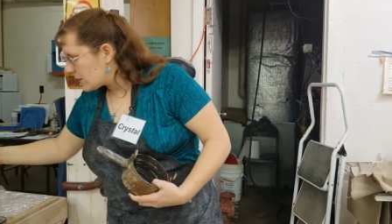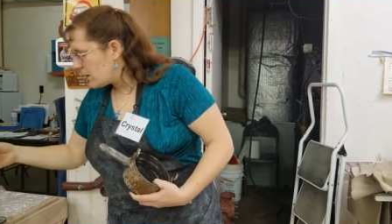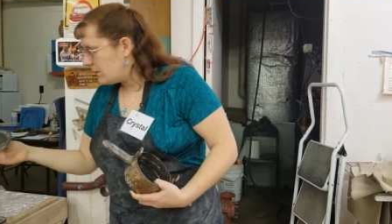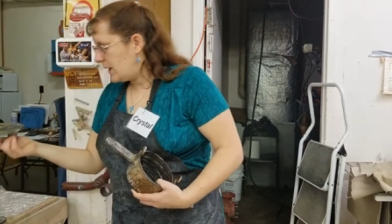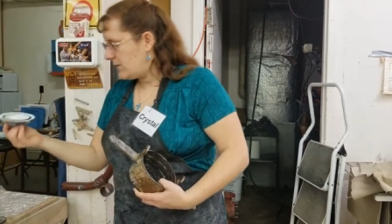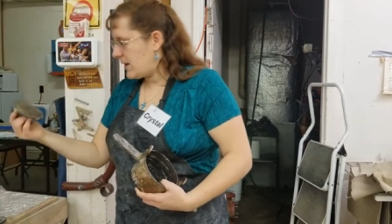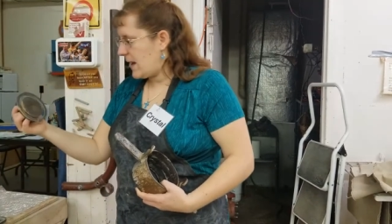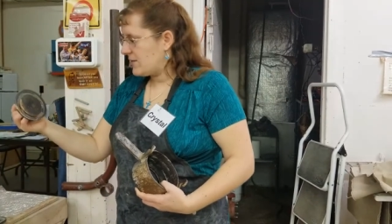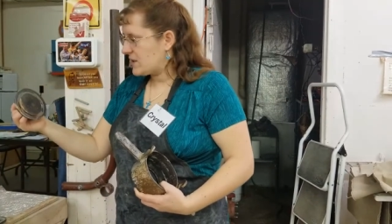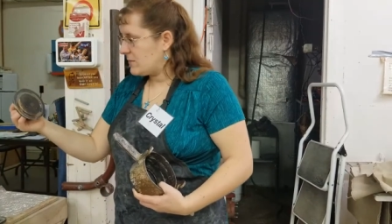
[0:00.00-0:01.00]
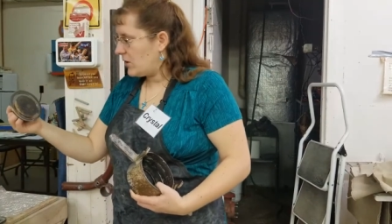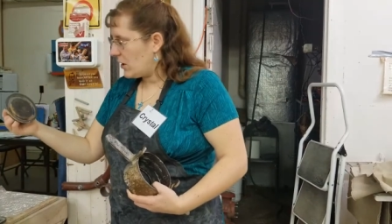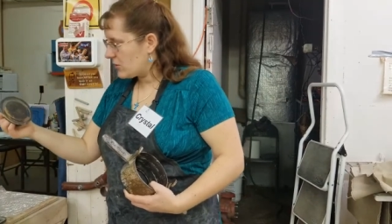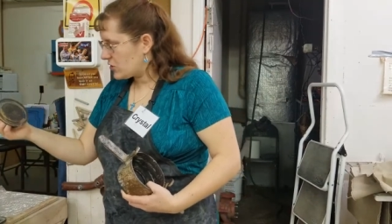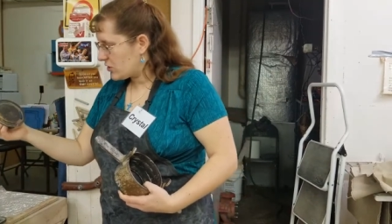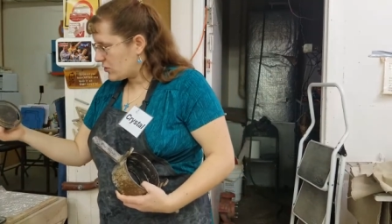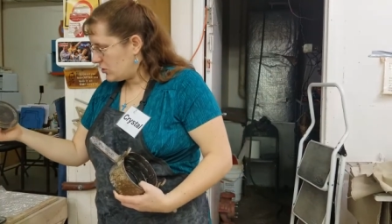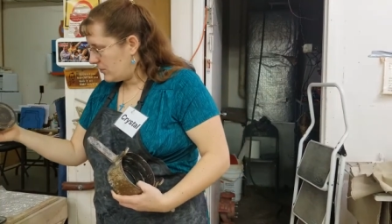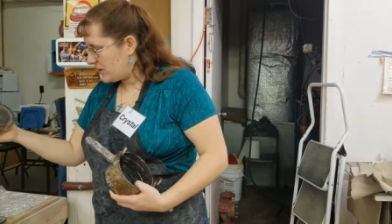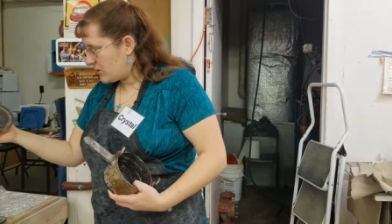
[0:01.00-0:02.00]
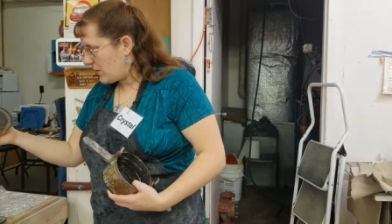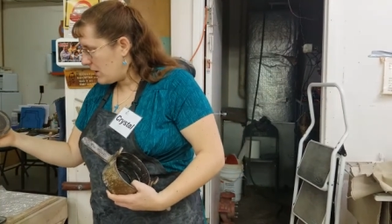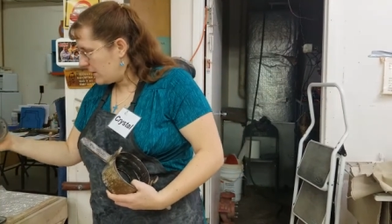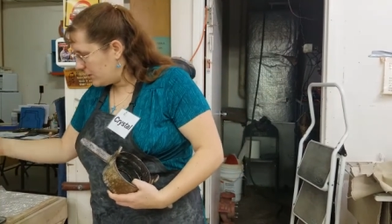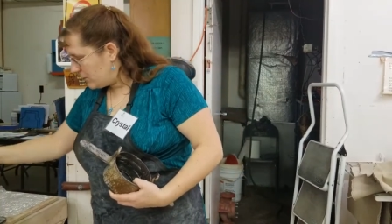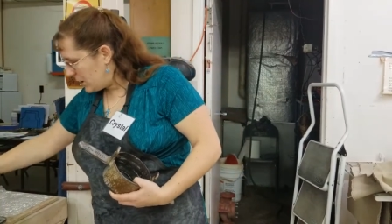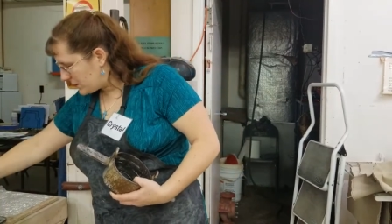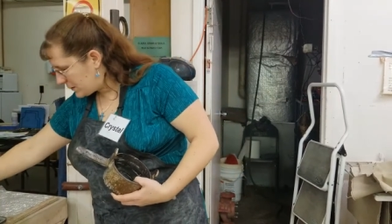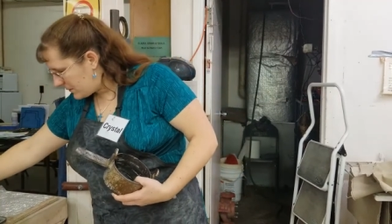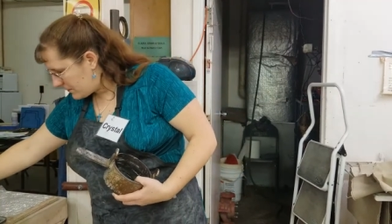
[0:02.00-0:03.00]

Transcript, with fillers: You even have some larger tubes as well if you want them.